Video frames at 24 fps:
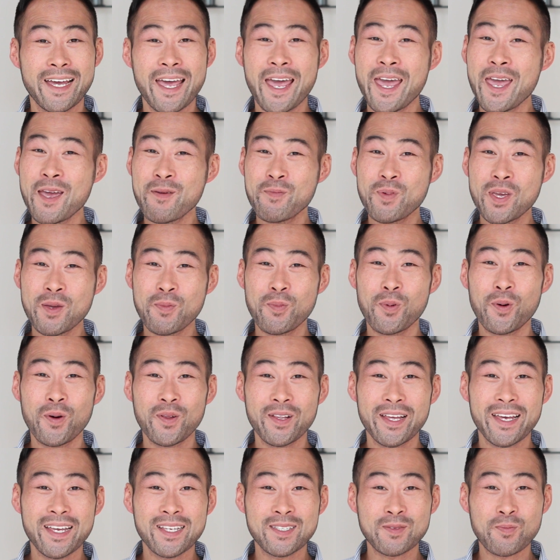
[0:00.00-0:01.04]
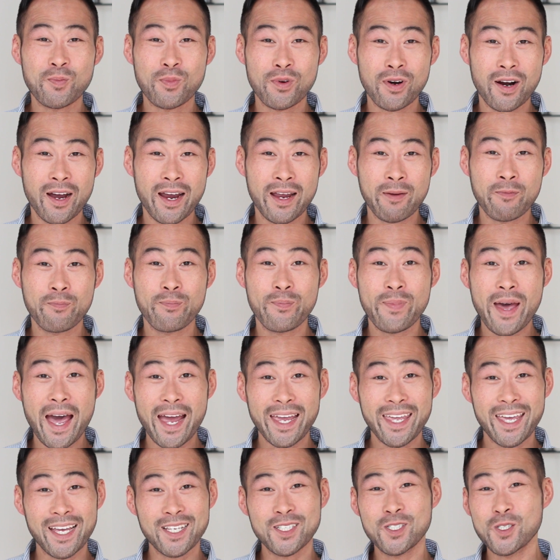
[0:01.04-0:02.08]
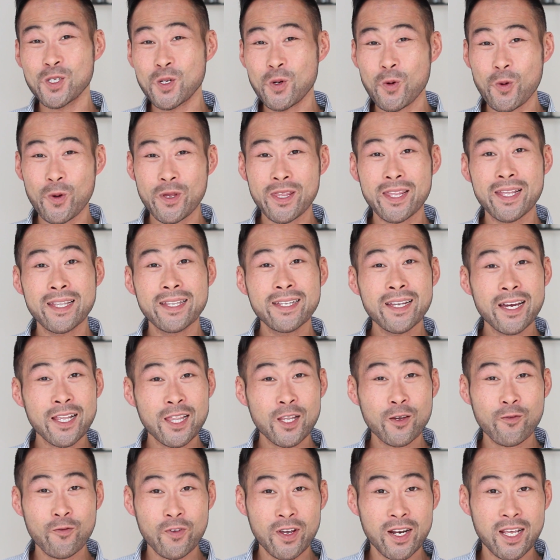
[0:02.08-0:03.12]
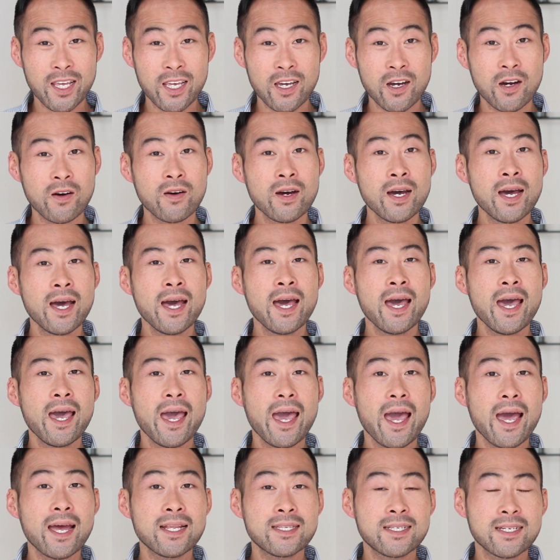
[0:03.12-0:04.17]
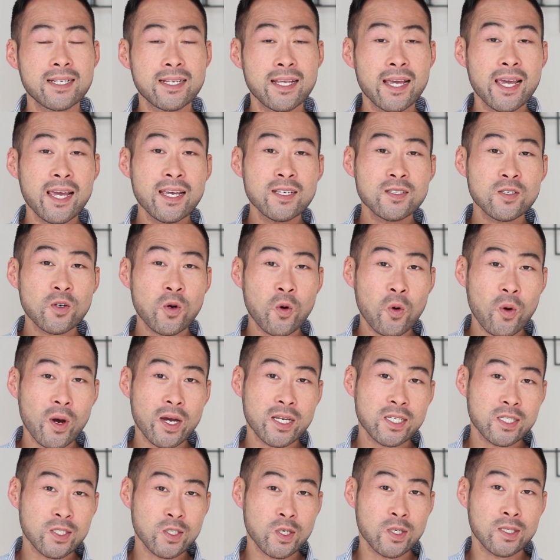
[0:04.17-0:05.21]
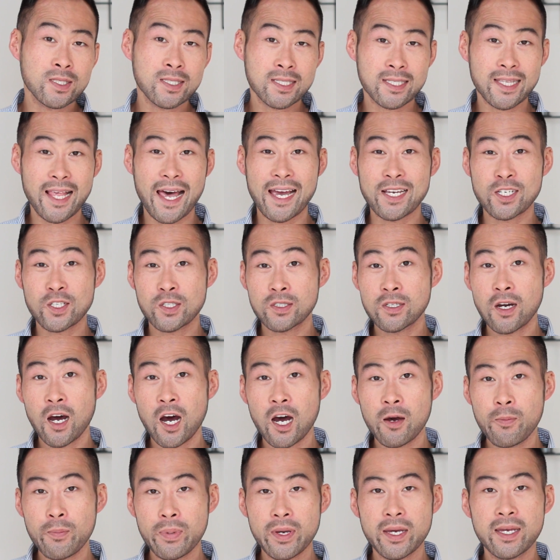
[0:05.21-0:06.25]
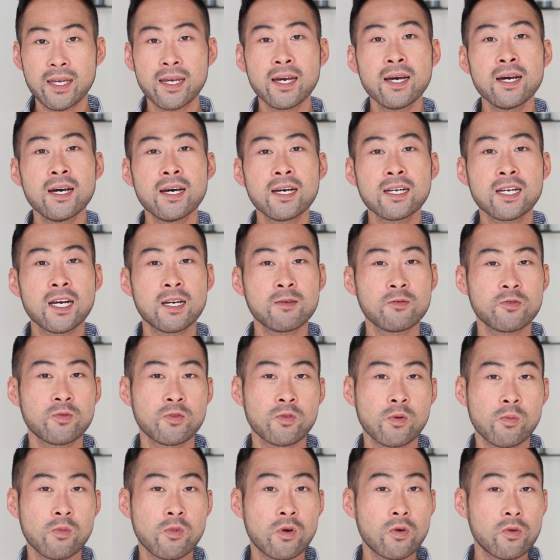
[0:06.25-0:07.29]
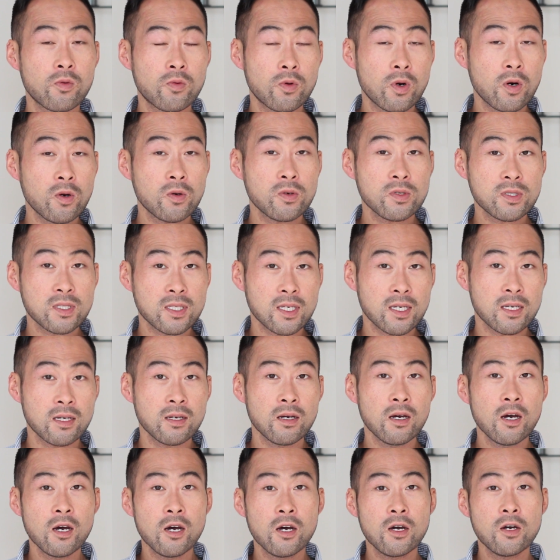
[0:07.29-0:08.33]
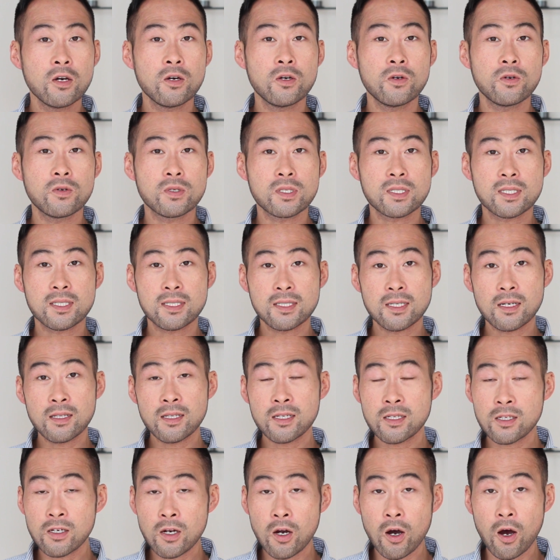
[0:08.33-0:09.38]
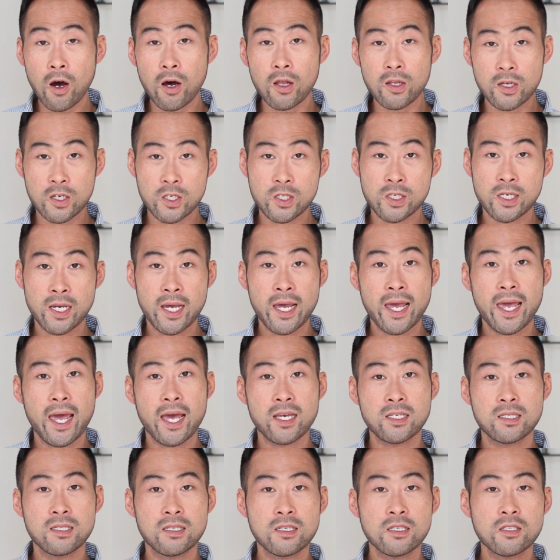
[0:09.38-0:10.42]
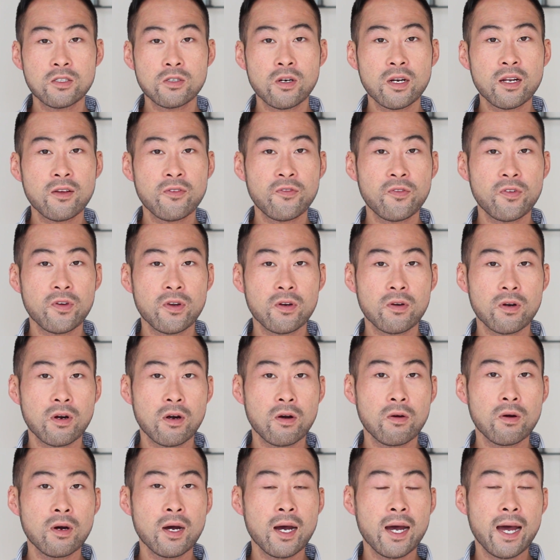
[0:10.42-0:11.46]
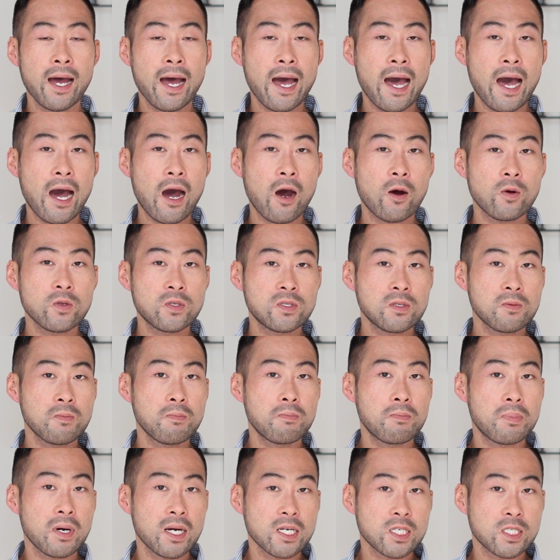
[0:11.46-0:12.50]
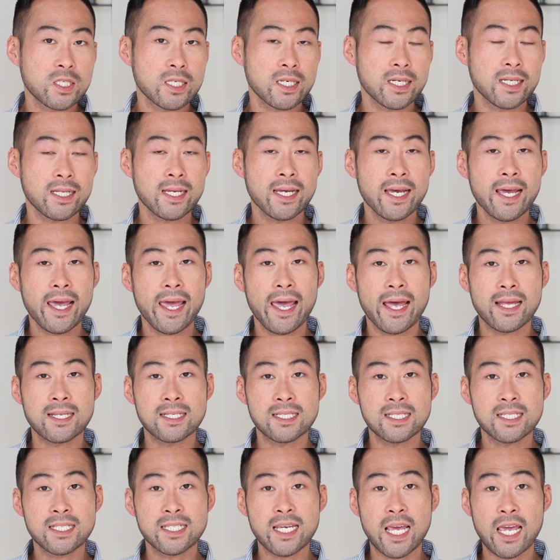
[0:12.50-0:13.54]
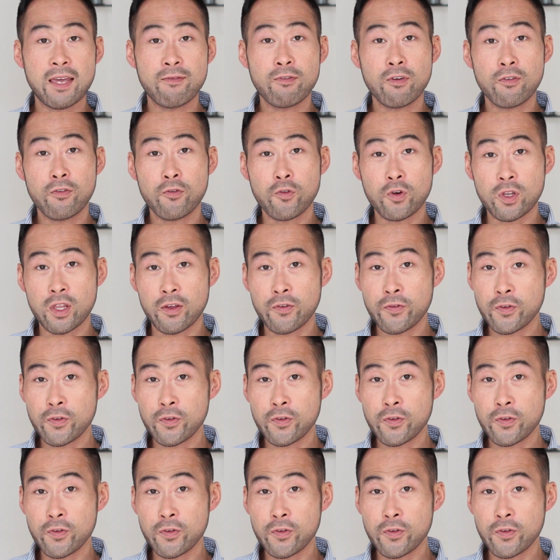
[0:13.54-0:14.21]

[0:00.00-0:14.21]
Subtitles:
Hey people, it's Brian back at you with another video, and today's question slash topic comes from Rosie, who is still in college, and she's just trying to figure out how to budget and save for the